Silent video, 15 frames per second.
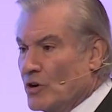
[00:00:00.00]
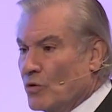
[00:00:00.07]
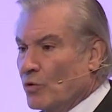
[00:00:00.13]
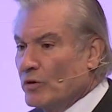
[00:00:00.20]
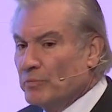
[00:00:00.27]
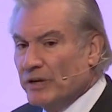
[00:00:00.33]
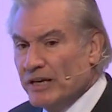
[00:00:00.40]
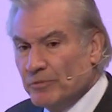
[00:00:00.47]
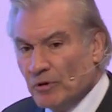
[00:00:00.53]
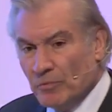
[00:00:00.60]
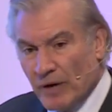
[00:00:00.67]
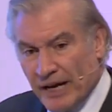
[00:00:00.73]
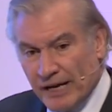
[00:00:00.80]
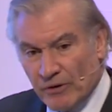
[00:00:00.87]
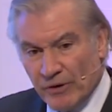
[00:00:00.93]
When people
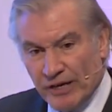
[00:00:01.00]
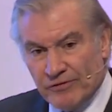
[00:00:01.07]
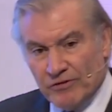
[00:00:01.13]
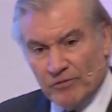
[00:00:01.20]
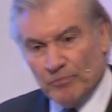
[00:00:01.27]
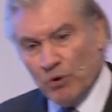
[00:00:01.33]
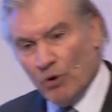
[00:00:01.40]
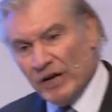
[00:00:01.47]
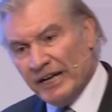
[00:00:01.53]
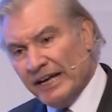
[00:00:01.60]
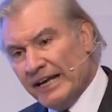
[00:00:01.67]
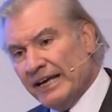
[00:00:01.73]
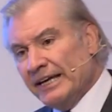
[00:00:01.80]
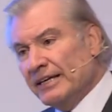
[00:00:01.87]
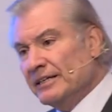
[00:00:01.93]
migrate from point
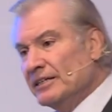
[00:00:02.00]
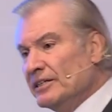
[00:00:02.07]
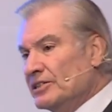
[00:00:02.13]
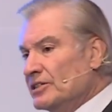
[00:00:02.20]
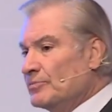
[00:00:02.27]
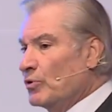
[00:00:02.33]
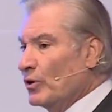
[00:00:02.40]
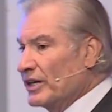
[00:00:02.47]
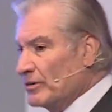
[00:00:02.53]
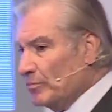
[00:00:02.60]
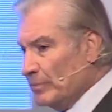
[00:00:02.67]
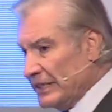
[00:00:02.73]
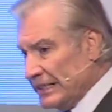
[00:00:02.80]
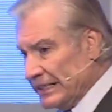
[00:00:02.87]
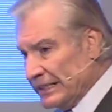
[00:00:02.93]
A to point
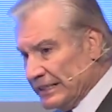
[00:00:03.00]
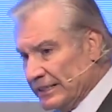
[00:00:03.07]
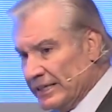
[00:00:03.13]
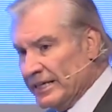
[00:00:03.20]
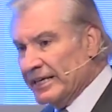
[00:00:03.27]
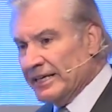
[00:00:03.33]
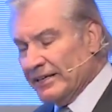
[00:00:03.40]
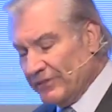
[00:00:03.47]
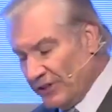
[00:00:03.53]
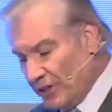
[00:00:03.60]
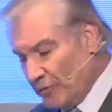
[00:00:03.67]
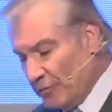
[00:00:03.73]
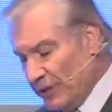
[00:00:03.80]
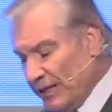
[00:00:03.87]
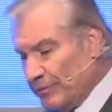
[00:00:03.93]
B, if there are
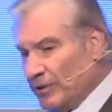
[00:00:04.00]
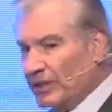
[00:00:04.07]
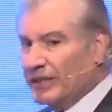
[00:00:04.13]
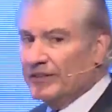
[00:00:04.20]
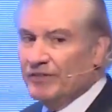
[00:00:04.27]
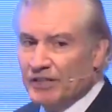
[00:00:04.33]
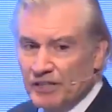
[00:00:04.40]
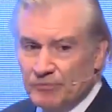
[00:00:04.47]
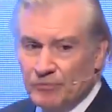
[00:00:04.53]
people living in